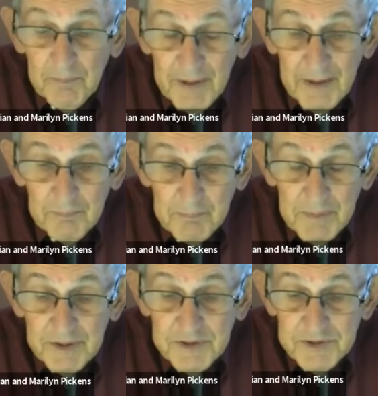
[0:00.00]
that
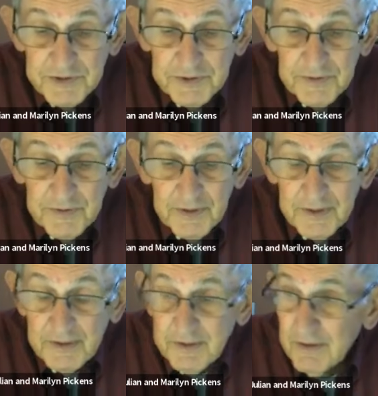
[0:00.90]
mixture
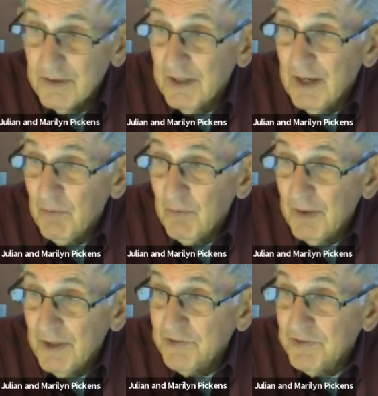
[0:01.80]
that our
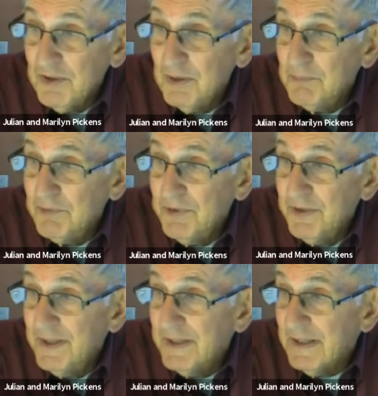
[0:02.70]
lesson comes
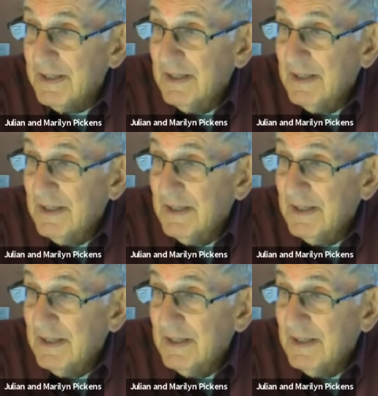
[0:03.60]
today.